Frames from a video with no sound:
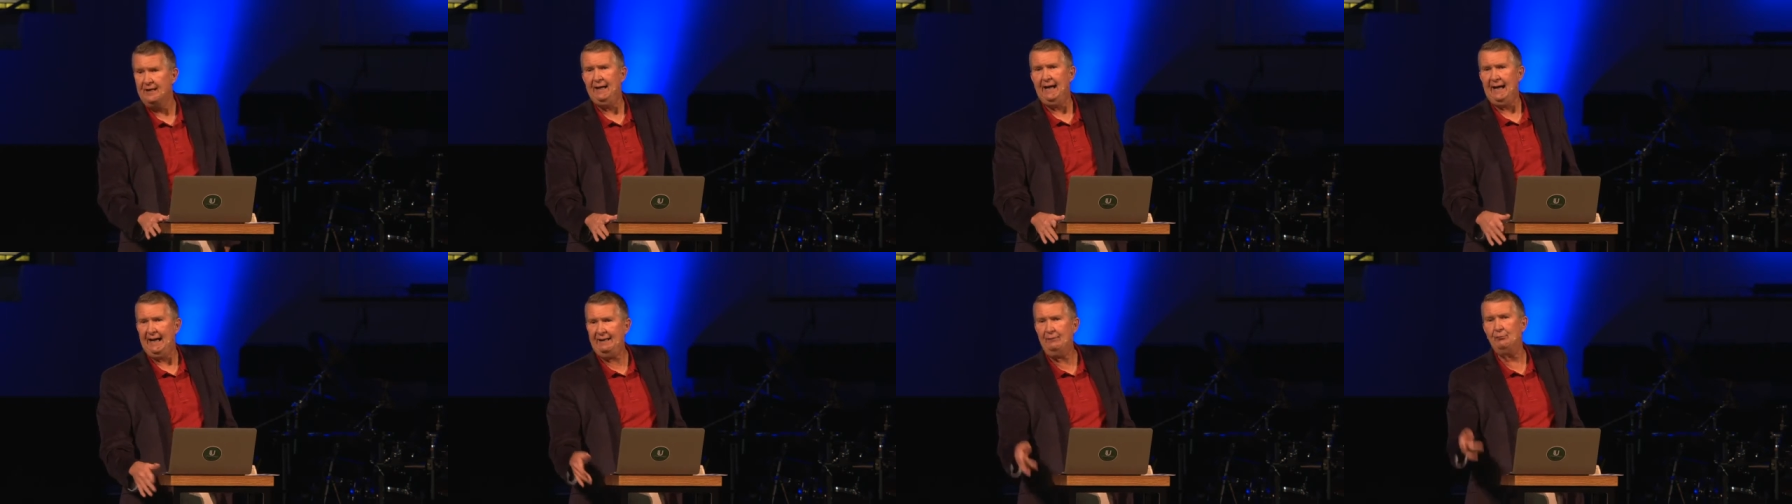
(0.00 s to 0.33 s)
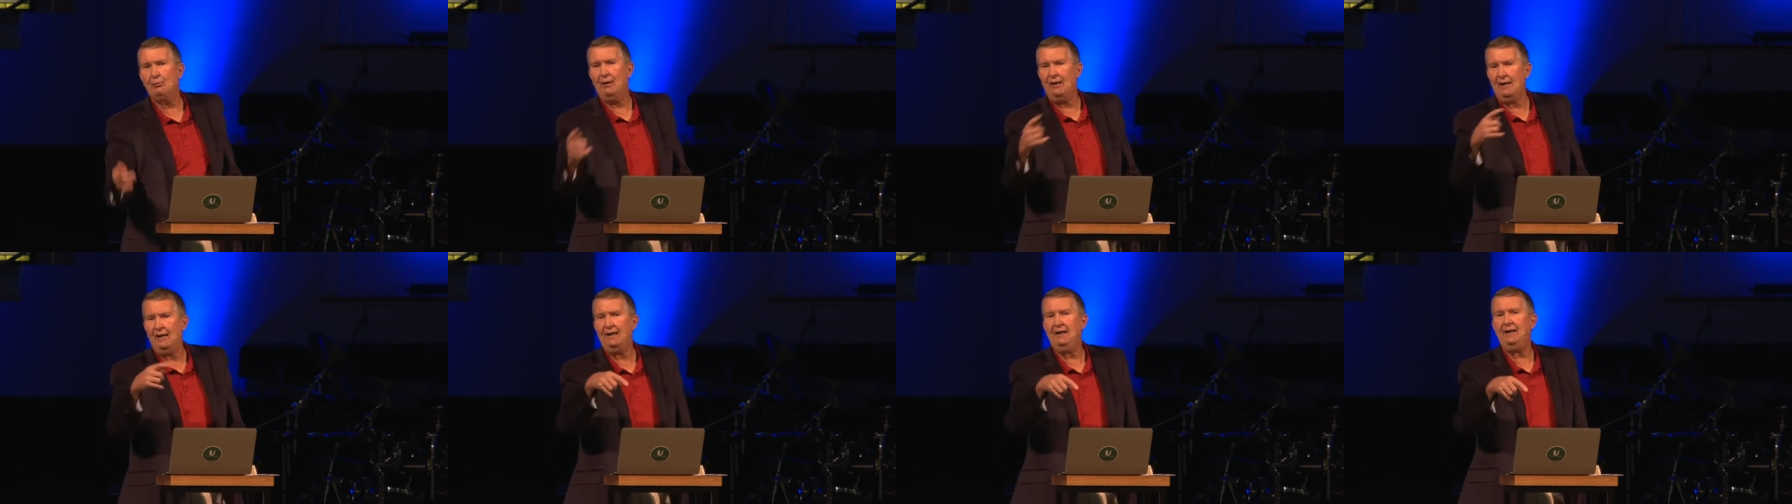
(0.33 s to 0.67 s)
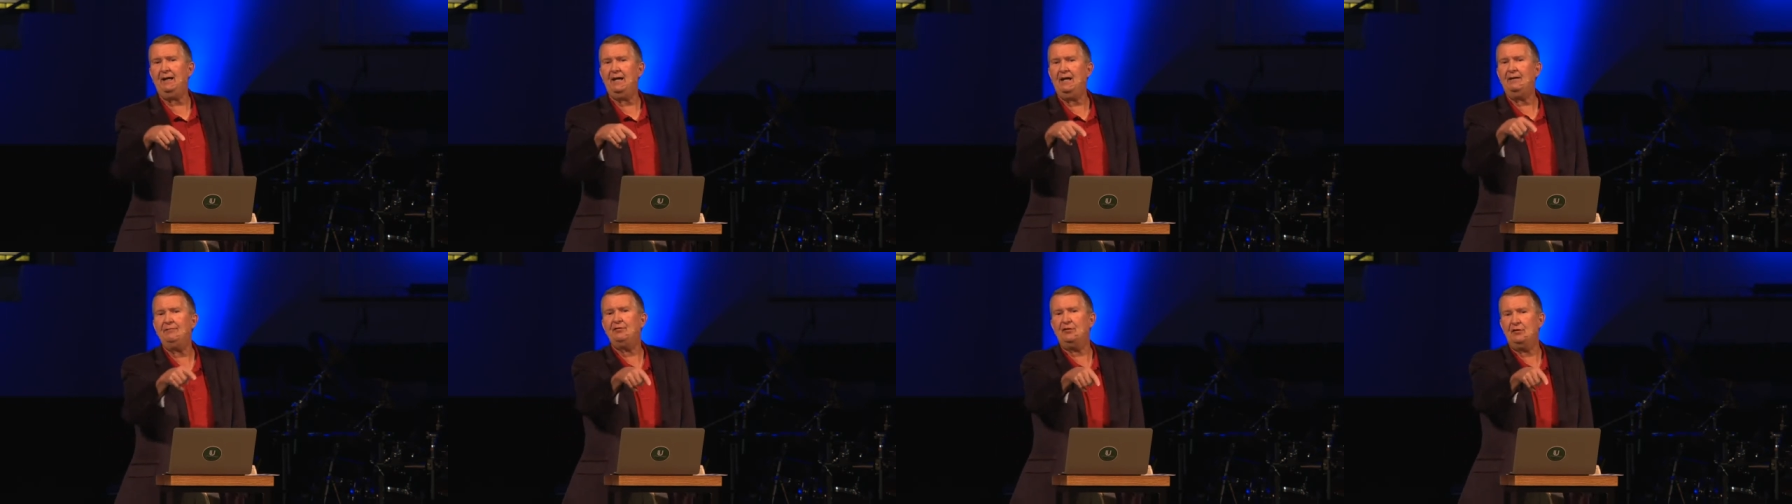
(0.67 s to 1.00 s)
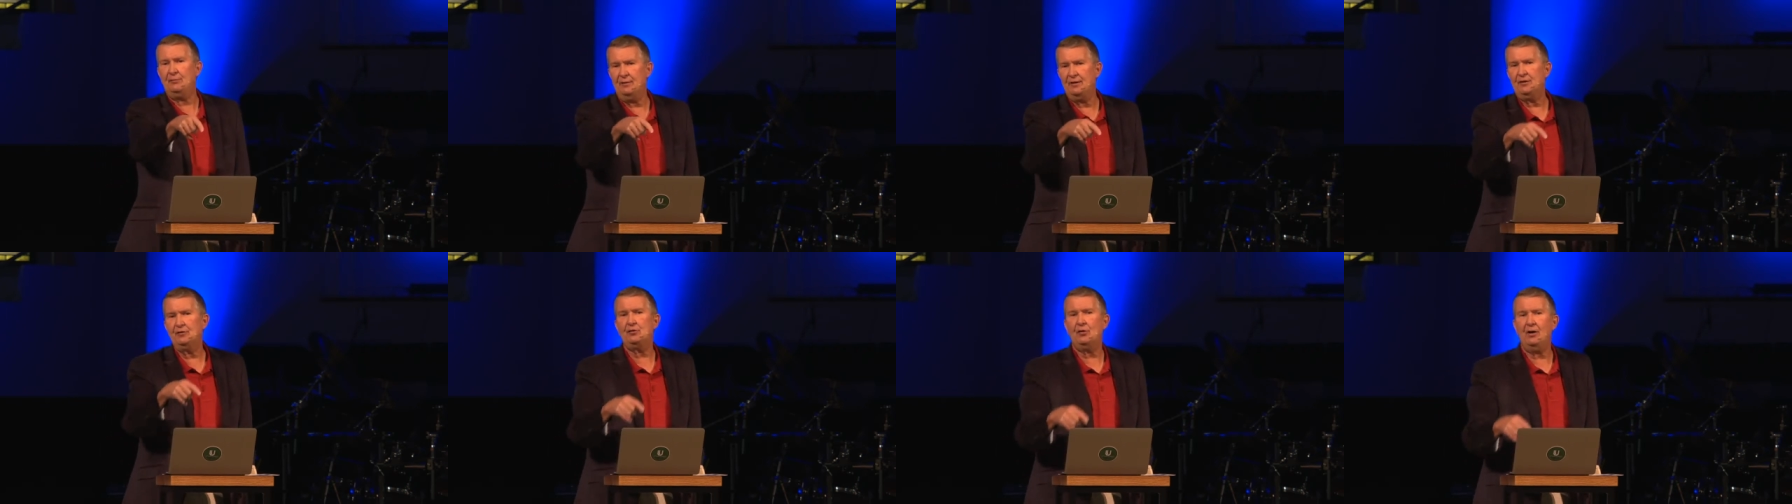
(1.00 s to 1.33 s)
He really loves
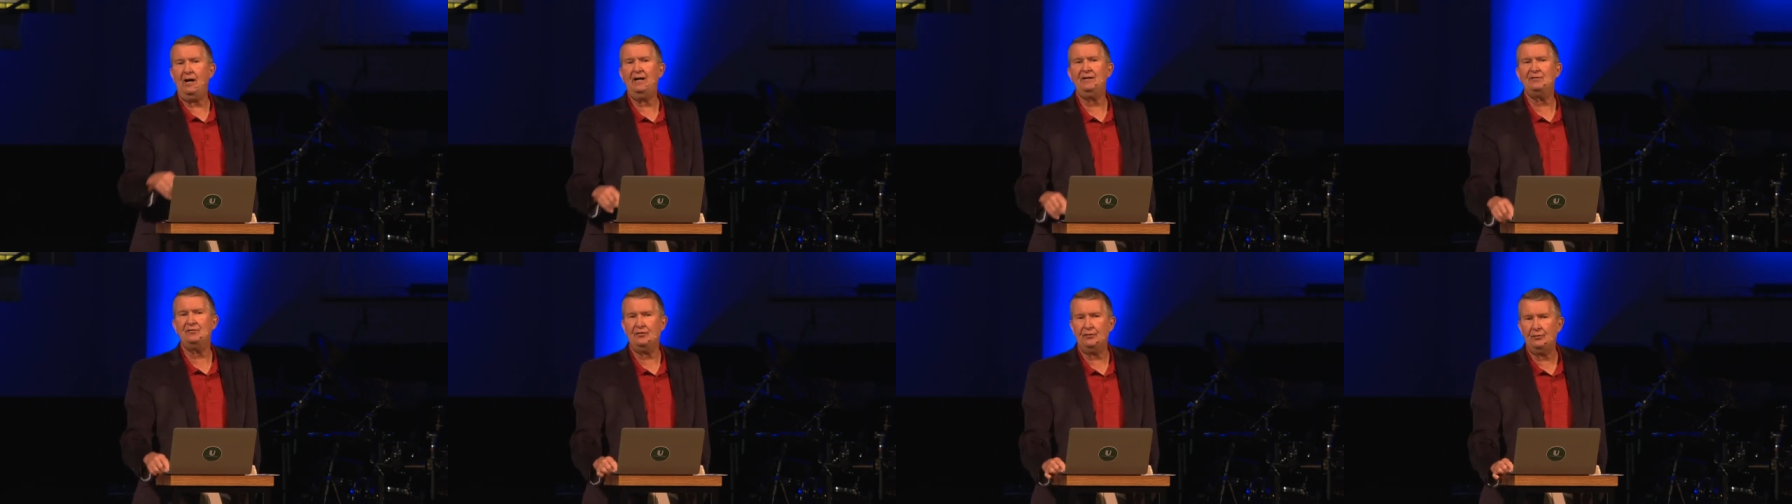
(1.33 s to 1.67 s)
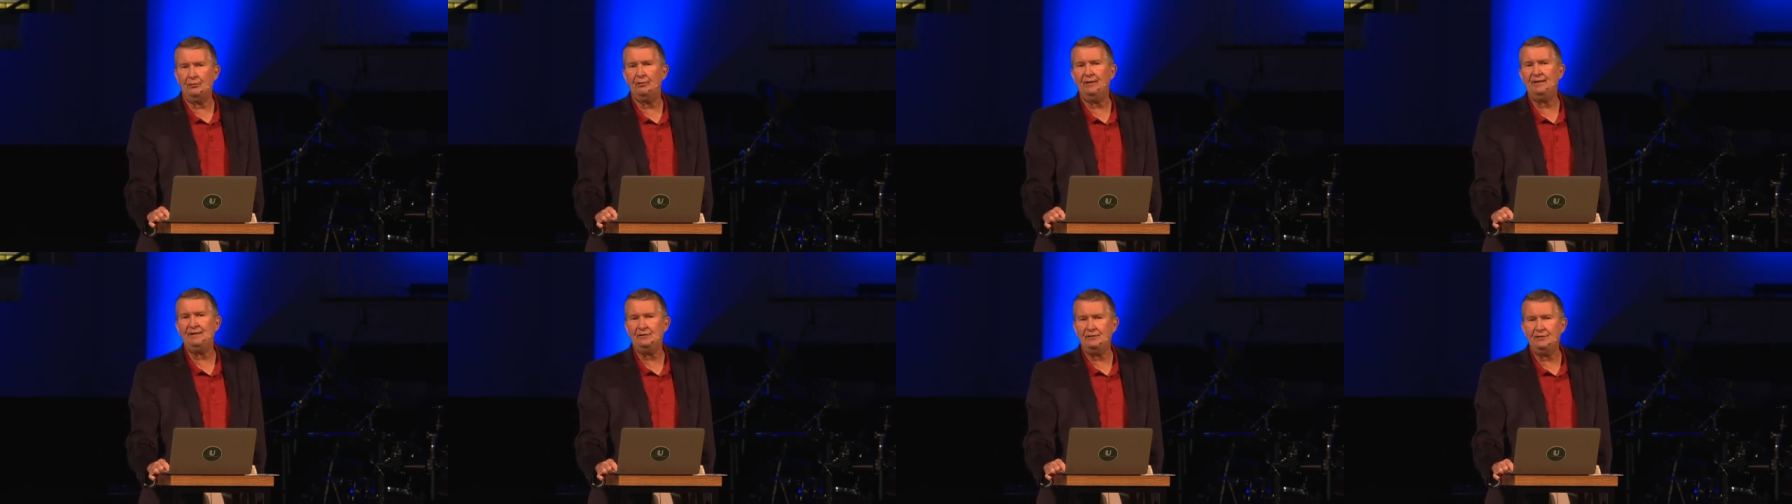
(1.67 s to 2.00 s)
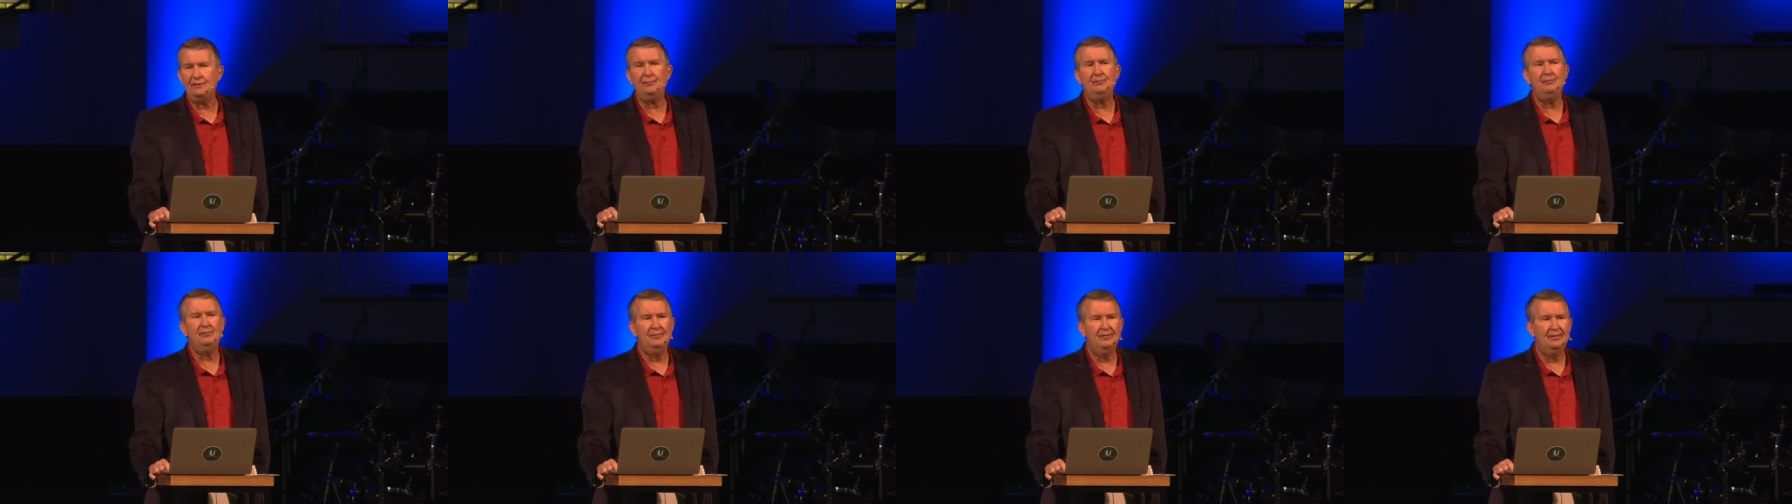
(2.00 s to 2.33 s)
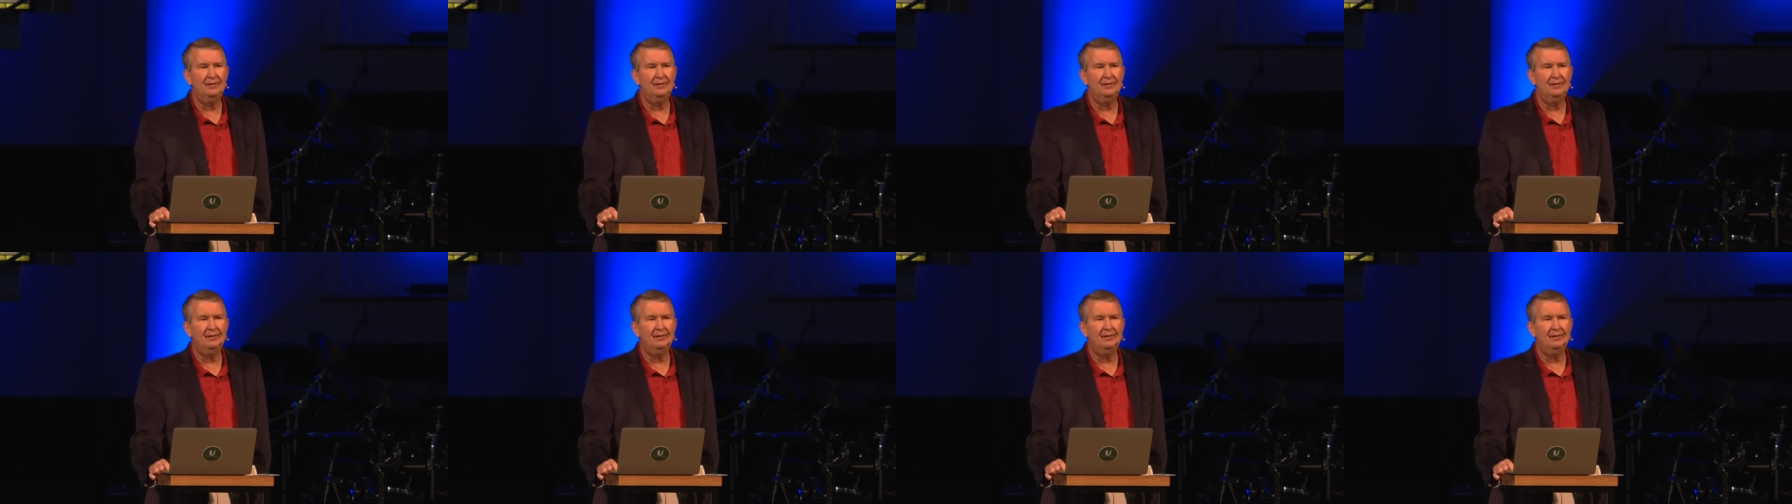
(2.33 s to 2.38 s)
them and tries to reach them.